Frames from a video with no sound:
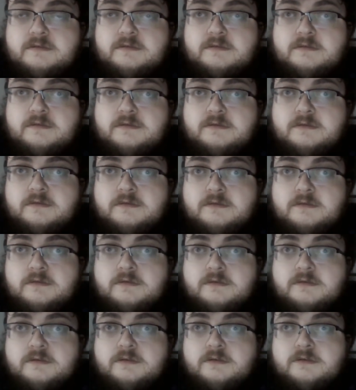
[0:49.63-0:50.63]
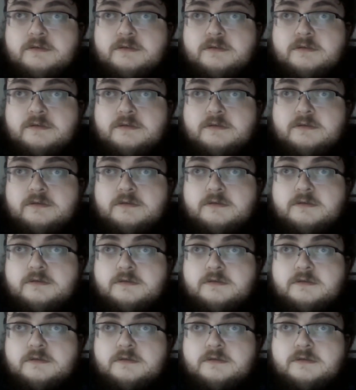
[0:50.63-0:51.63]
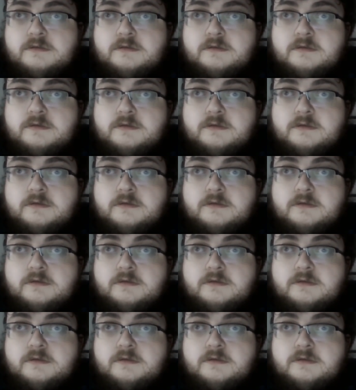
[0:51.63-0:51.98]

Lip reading: (no one is talking)